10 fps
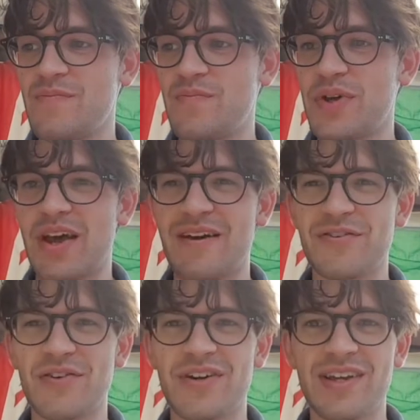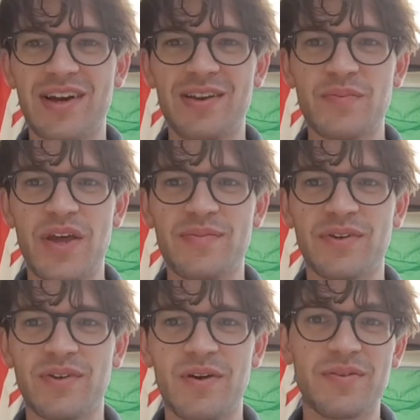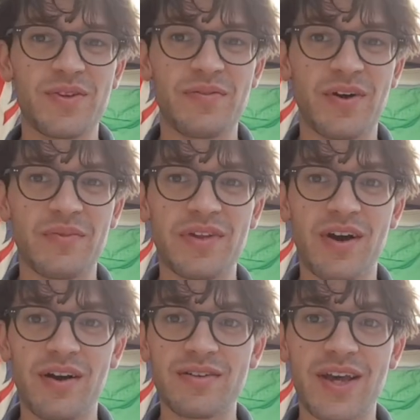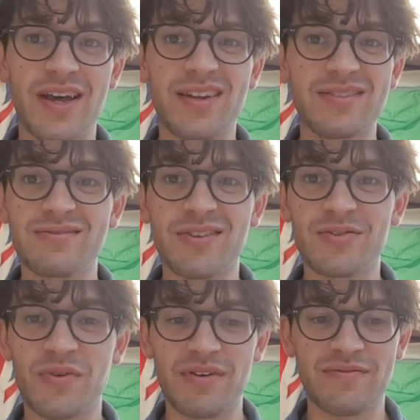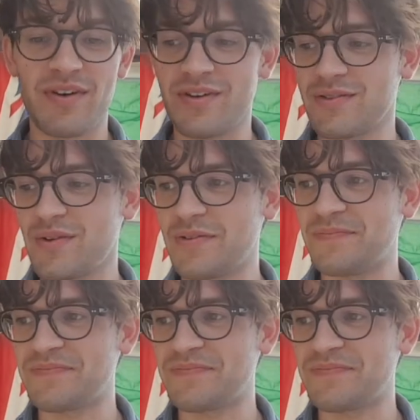but I haven't got any coloured paper, so I'm doing mine with card and it does work fine as well.